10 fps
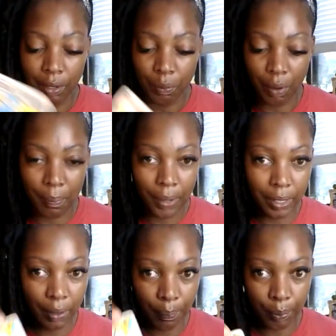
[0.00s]
One
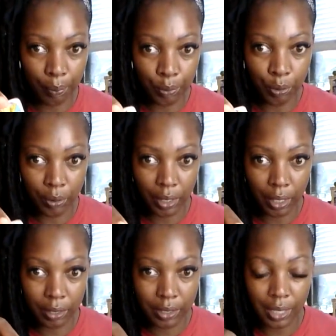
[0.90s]
minute, boom, you on the
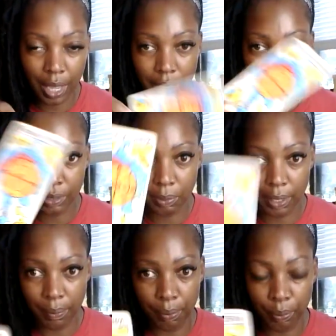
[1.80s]
other side. Next
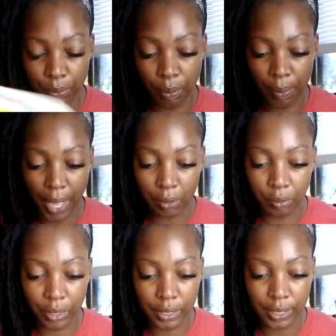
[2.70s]
minute, boom, you're back
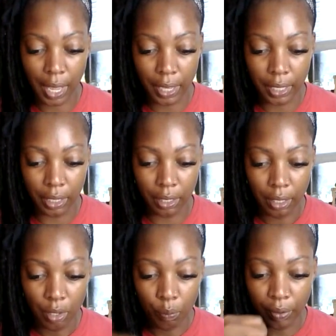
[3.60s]
on this side here,
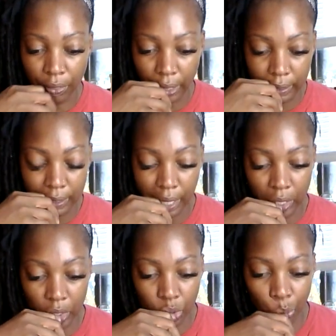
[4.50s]
where things take
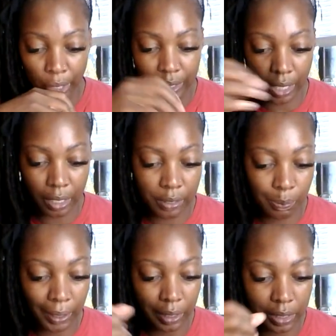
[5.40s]
a, where it's
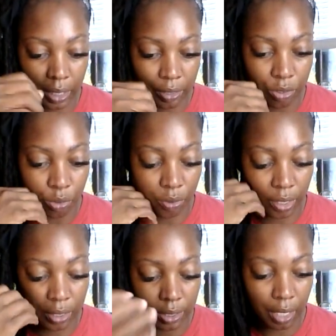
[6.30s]
unexpected changes, or
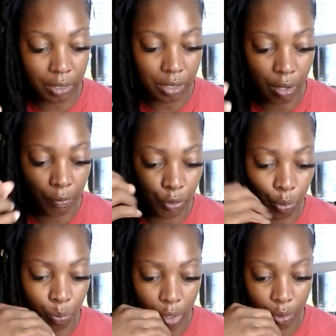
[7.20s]
things take a turn for the
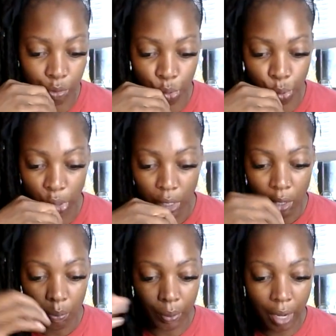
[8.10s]
worse, or
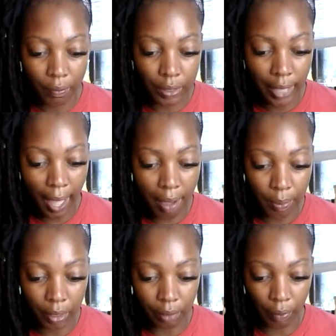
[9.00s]
whatever is
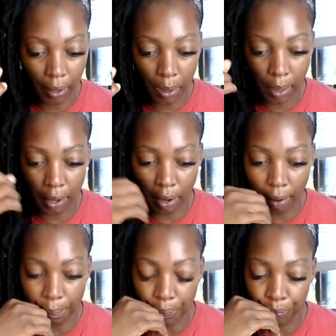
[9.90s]
happening, right?
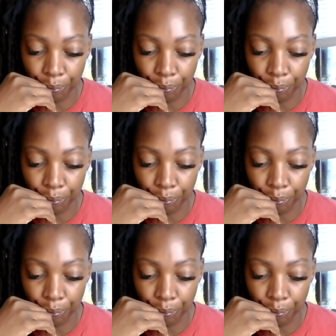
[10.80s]
Um.